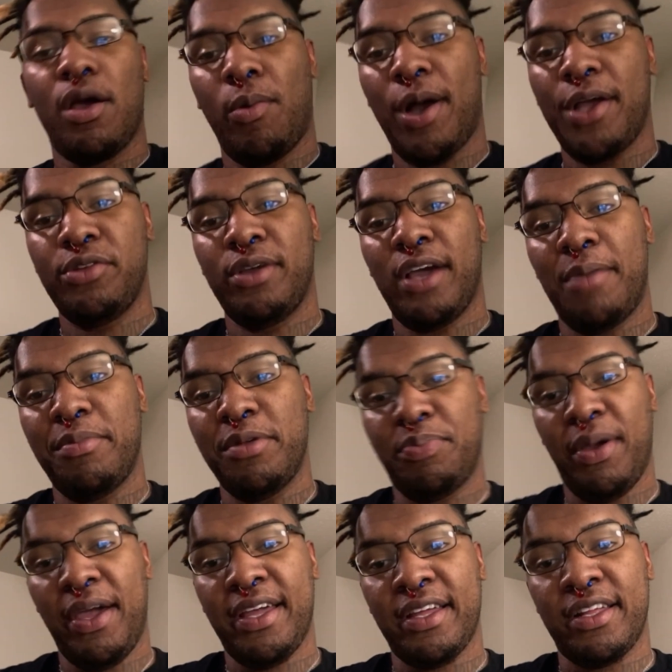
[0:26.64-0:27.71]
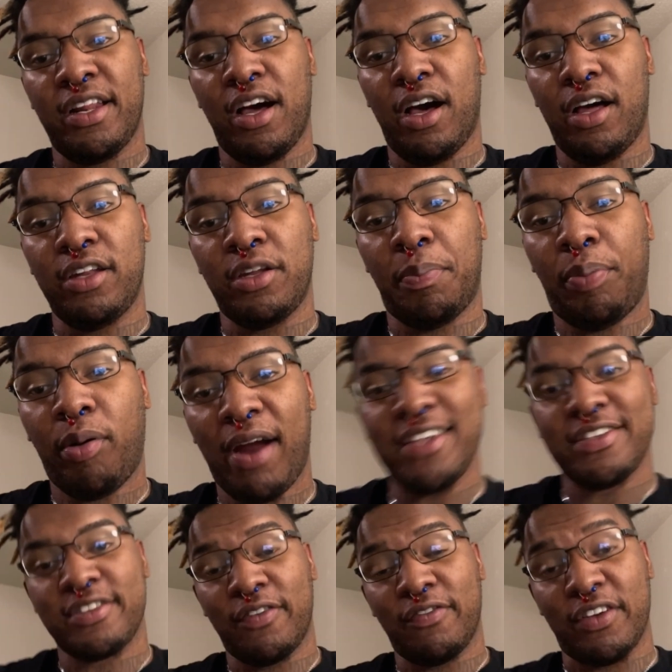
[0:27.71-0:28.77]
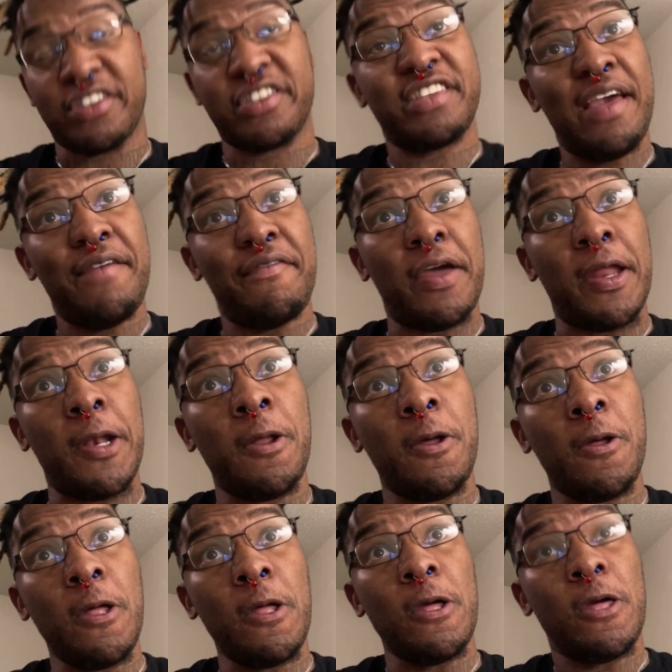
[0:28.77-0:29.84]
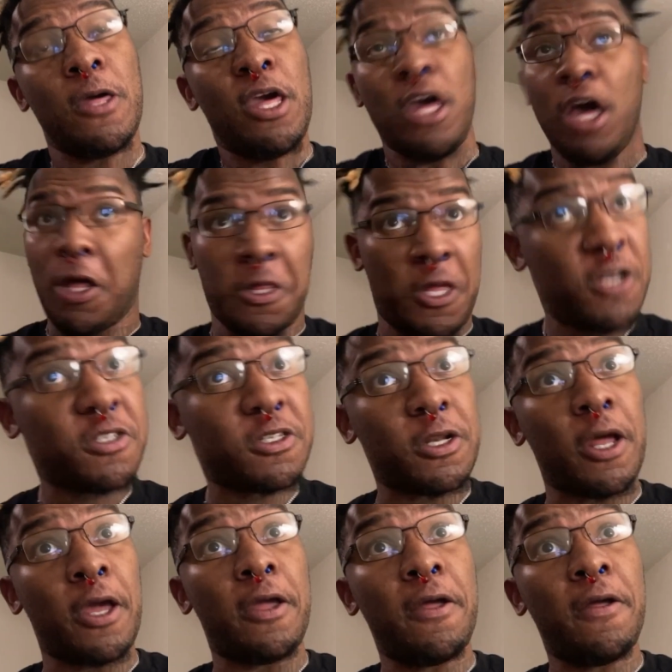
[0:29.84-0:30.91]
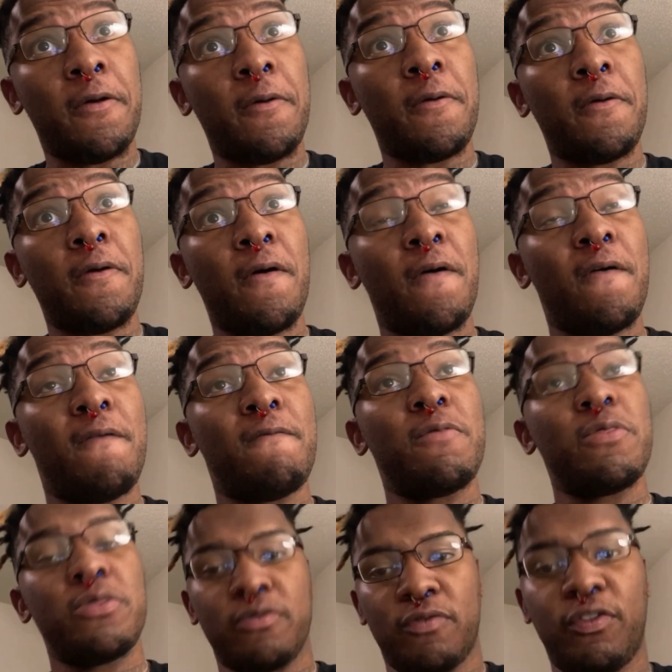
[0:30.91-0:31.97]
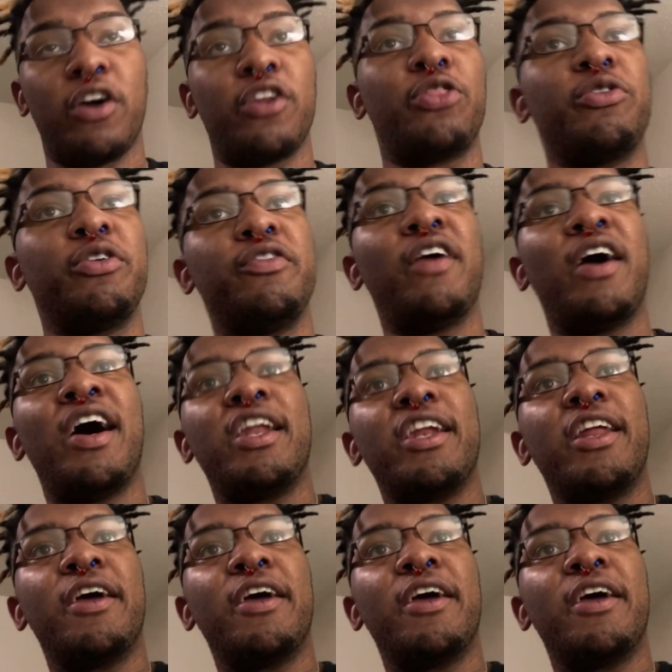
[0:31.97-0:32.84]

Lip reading: Why you got me paying the price of a 7 yesterday for a 3.5